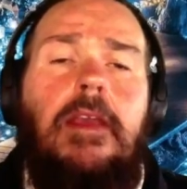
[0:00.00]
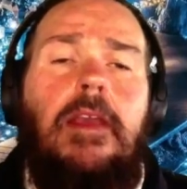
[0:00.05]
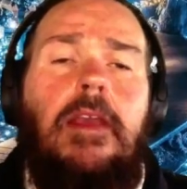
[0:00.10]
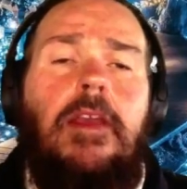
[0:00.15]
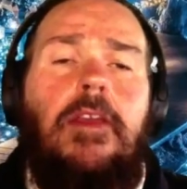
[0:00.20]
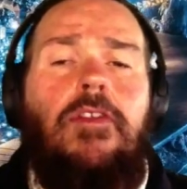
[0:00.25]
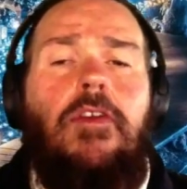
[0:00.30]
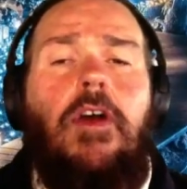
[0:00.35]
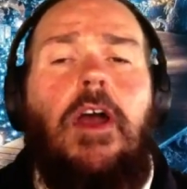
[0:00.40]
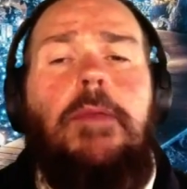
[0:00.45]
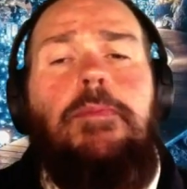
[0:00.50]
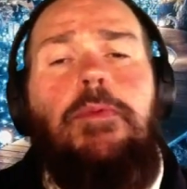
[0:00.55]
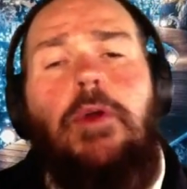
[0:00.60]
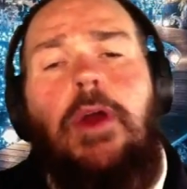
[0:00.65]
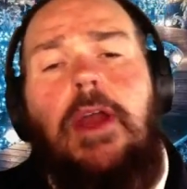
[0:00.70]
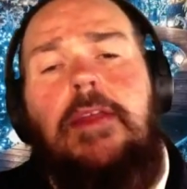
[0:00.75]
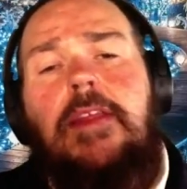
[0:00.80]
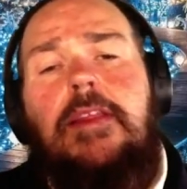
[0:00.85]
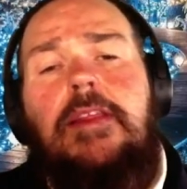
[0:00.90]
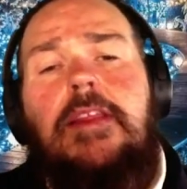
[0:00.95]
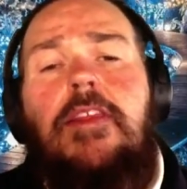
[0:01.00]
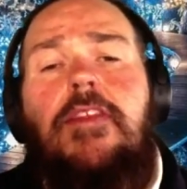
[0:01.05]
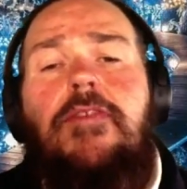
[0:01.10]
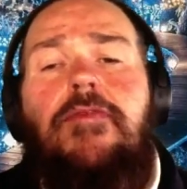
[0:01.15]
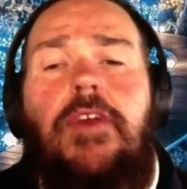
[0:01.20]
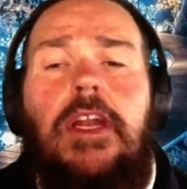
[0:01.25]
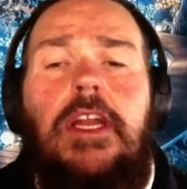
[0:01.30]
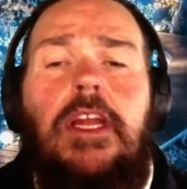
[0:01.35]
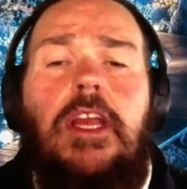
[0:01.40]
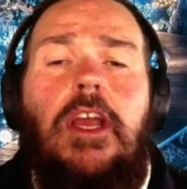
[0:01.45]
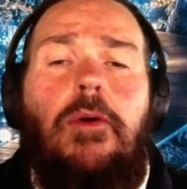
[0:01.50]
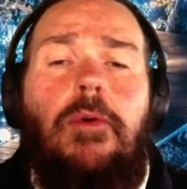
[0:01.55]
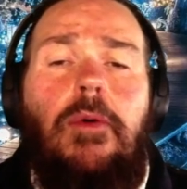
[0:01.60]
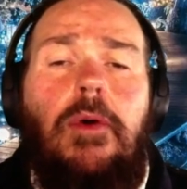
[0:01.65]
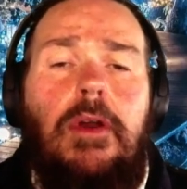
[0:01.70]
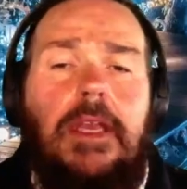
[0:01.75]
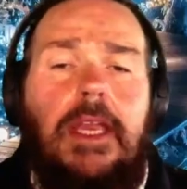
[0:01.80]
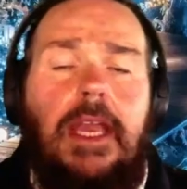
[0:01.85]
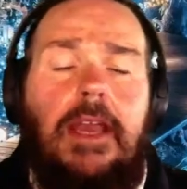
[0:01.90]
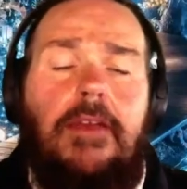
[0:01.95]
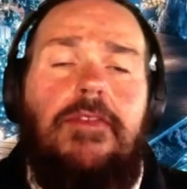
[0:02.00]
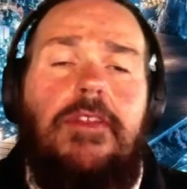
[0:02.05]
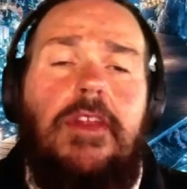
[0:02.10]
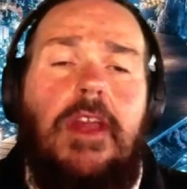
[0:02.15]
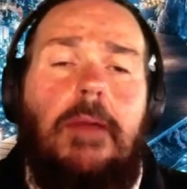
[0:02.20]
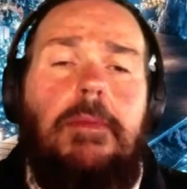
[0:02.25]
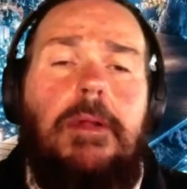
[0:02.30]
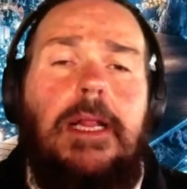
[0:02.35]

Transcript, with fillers: So I pray that this video will give some